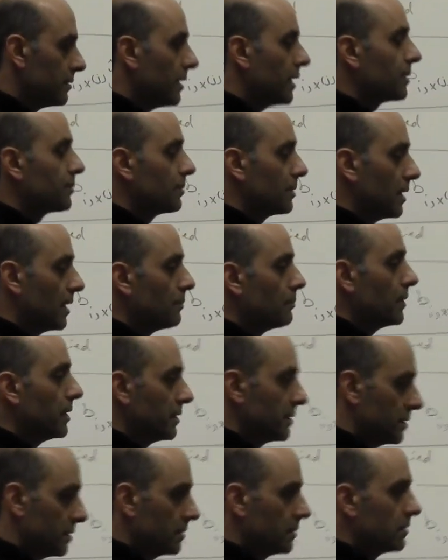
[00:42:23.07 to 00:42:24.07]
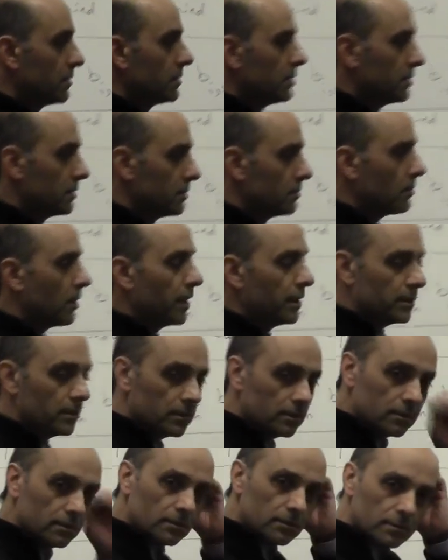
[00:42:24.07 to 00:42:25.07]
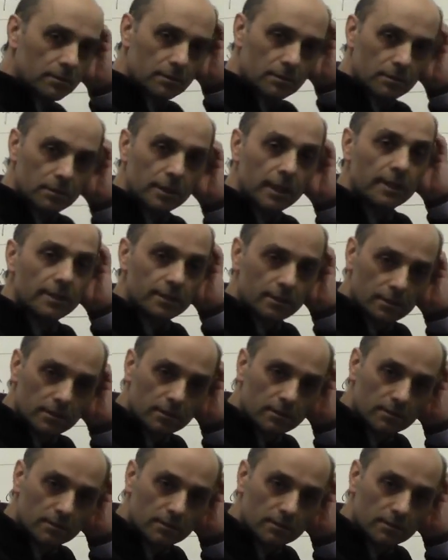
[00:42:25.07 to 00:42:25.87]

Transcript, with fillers: That's what that means. Okay. Right. Yes.